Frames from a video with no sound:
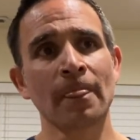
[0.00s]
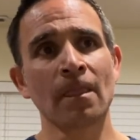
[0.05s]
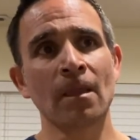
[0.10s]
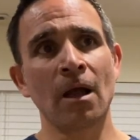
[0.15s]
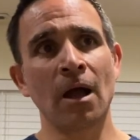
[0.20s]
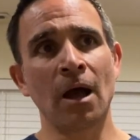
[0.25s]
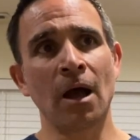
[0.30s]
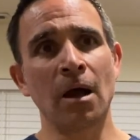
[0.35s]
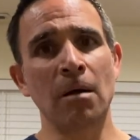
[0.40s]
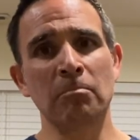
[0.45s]

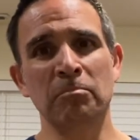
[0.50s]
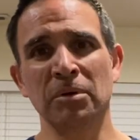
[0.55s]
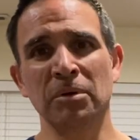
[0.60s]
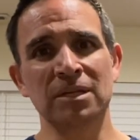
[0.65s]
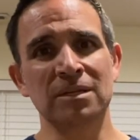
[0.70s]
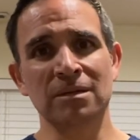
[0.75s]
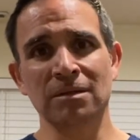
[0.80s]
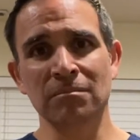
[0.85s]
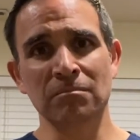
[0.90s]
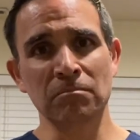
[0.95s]

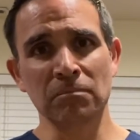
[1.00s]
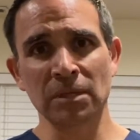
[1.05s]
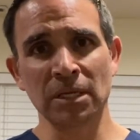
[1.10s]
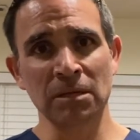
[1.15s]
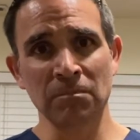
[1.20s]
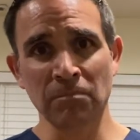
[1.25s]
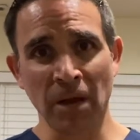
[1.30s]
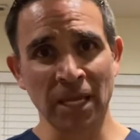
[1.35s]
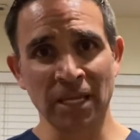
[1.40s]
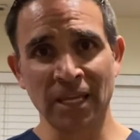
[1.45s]
But
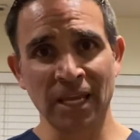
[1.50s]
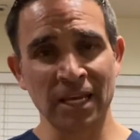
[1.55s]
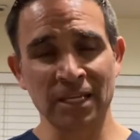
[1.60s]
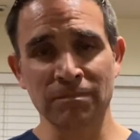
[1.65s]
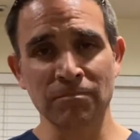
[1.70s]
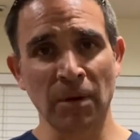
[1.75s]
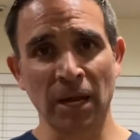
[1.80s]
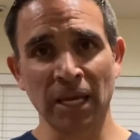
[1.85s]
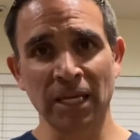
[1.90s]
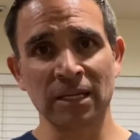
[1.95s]
in my case,
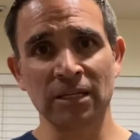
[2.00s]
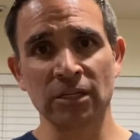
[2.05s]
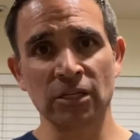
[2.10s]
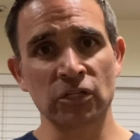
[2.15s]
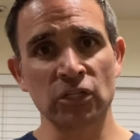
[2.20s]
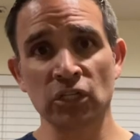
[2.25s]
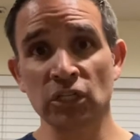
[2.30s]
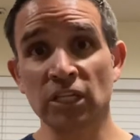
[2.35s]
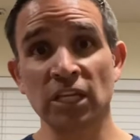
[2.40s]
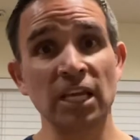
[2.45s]
my
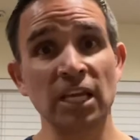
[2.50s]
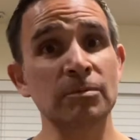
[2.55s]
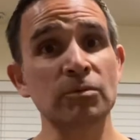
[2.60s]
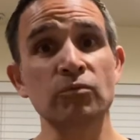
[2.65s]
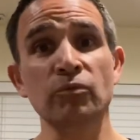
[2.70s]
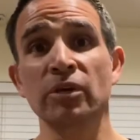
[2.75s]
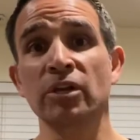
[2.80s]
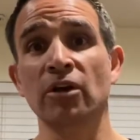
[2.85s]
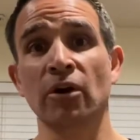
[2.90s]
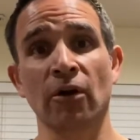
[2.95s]
condition keeps
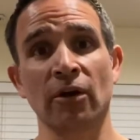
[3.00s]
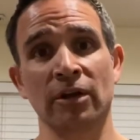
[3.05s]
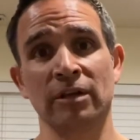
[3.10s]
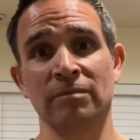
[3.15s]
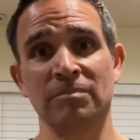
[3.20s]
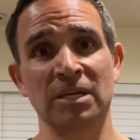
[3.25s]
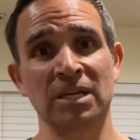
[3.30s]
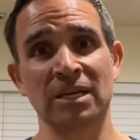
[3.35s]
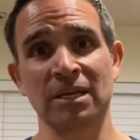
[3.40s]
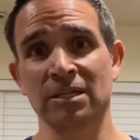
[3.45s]
recurring
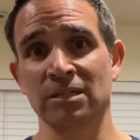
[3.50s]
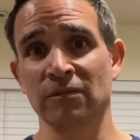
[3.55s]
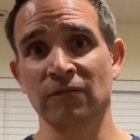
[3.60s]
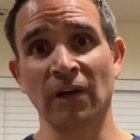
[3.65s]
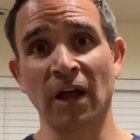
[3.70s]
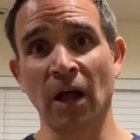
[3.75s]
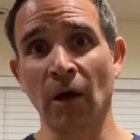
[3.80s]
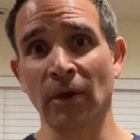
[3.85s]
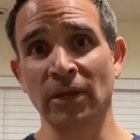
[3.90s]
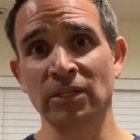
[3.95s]
because of
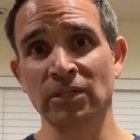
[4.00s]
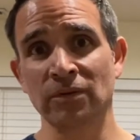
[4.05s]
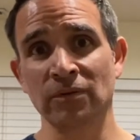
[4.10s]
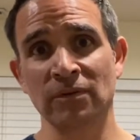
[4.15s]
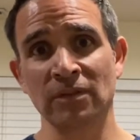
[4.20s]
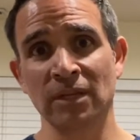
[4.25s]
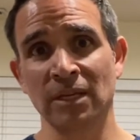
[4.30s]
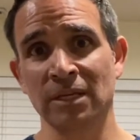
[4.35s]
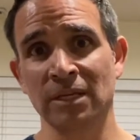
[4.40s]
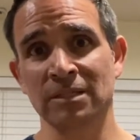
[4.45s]
how I do
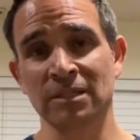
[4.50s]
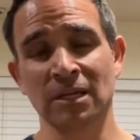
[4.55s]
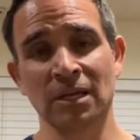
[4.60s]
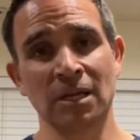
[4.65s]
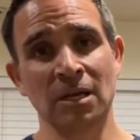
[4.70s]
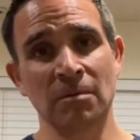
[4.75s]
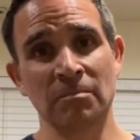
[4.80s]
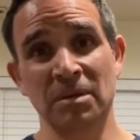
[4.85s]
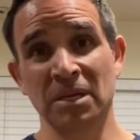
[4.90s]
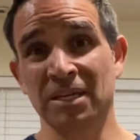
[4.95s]
things,
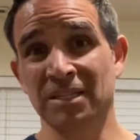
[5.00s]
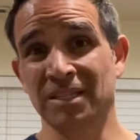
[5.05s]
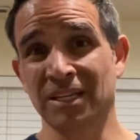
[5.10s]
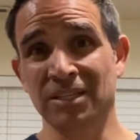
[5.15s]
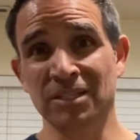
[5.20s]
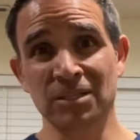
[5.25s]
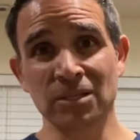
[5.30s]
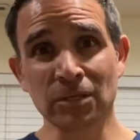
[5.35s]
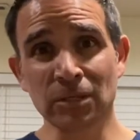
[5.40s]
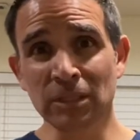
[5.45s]
because I
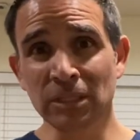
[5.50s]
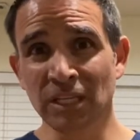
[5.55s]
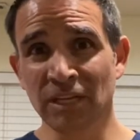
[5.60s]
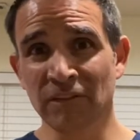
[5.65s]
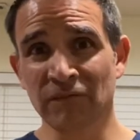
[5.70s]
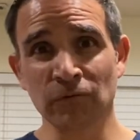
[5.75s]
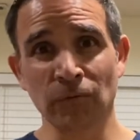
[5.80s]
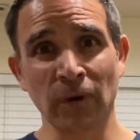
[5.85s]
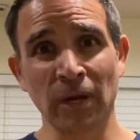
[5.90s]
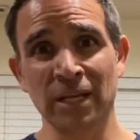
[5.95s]
still
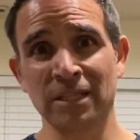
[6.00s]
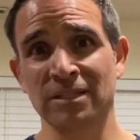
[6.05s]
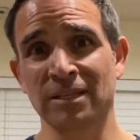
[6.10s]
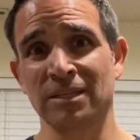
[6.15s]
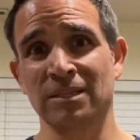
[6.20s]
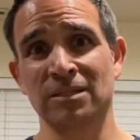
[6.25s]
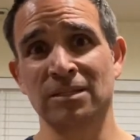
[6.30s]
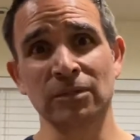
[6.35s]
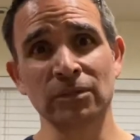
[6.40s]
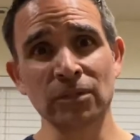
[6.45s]
lift weights, I
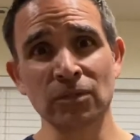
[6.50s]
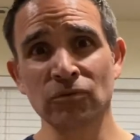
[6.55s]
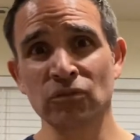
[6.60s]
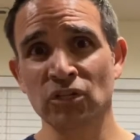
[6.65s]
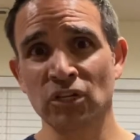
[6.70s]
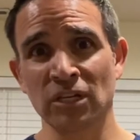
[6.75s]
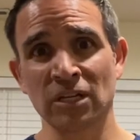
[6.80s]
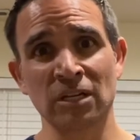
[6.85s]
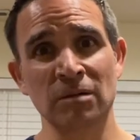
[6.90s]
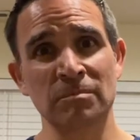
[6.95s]
still do
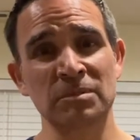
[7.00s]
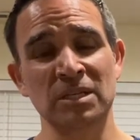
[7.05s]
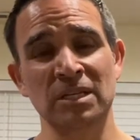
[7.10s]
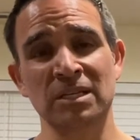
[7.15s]
chin-ups, I